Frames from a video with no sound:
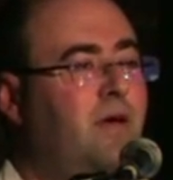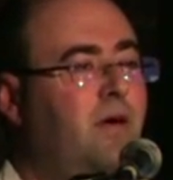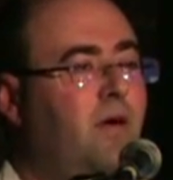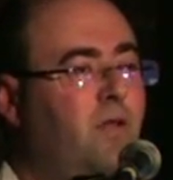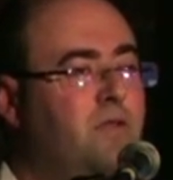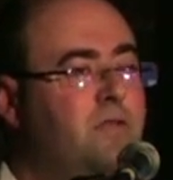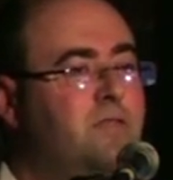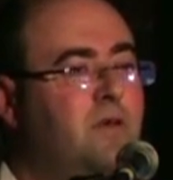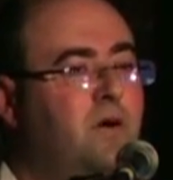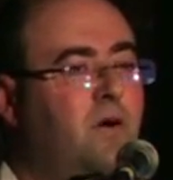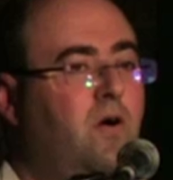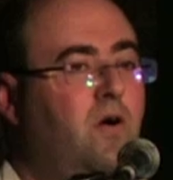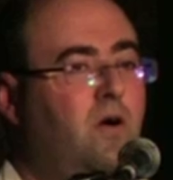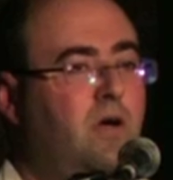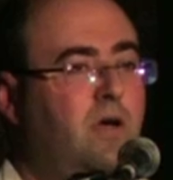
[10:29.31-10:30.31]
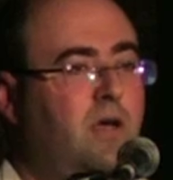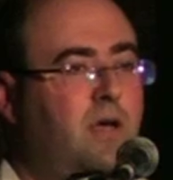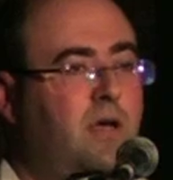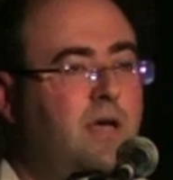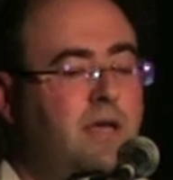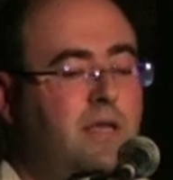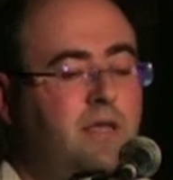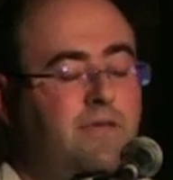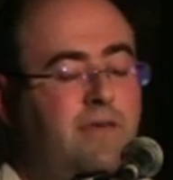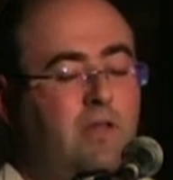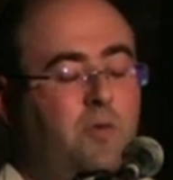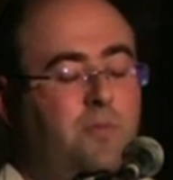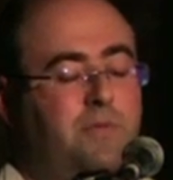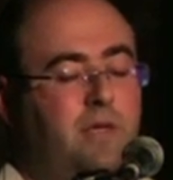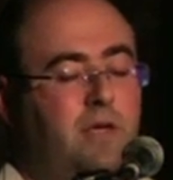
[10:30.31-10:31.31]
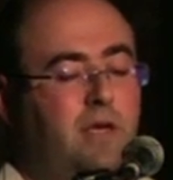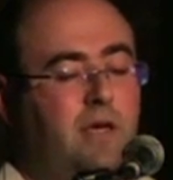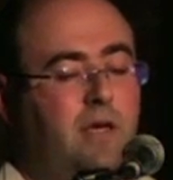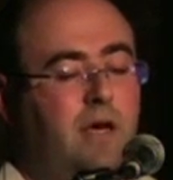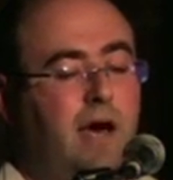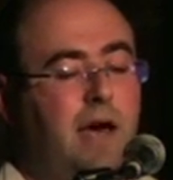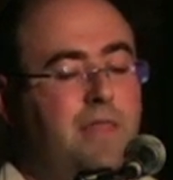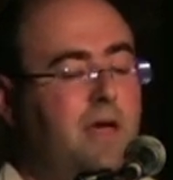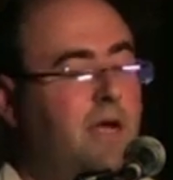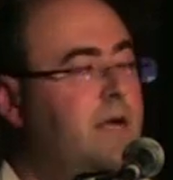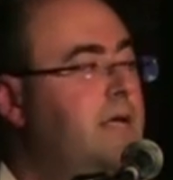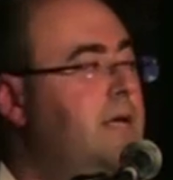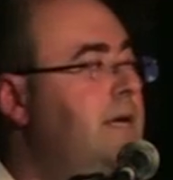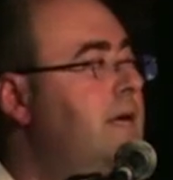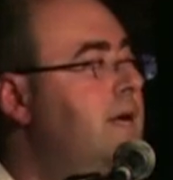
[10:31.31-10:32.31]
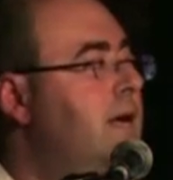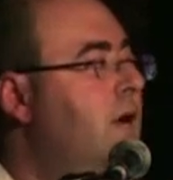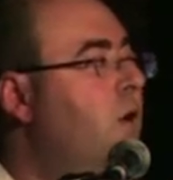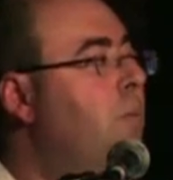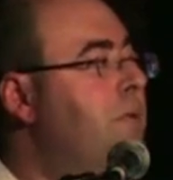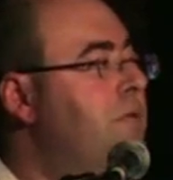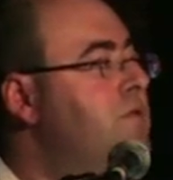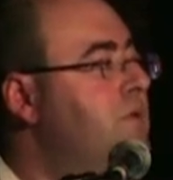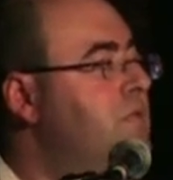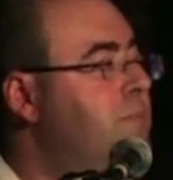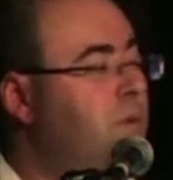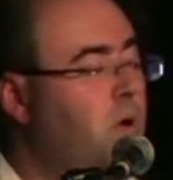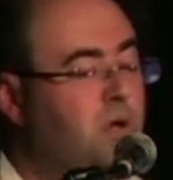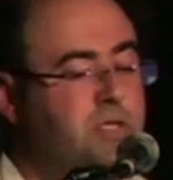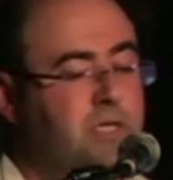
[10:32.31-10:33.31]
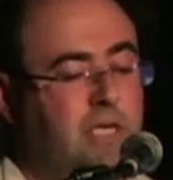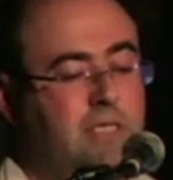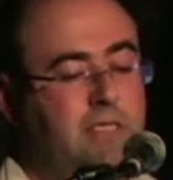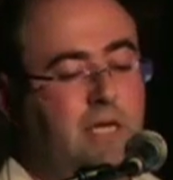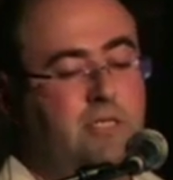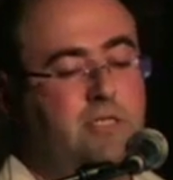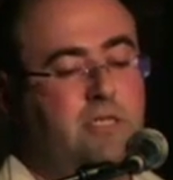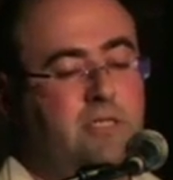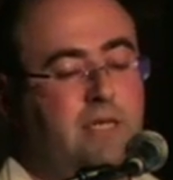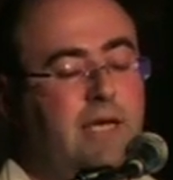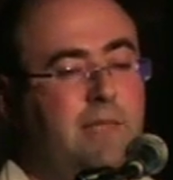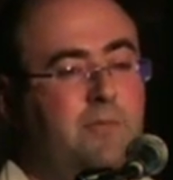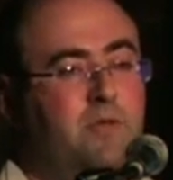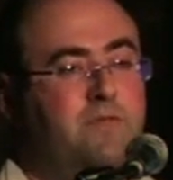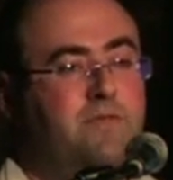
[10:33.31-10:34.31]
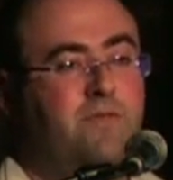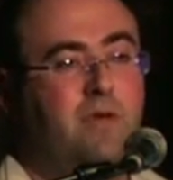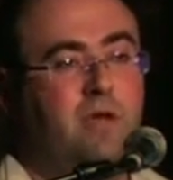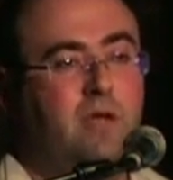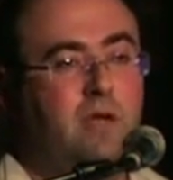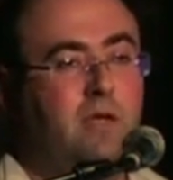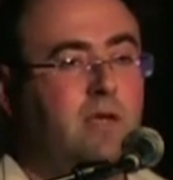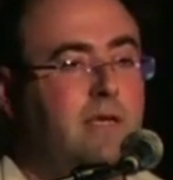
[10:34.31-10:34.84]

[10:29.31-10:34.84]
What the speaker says: also developed other open source projects such as Atmosphere,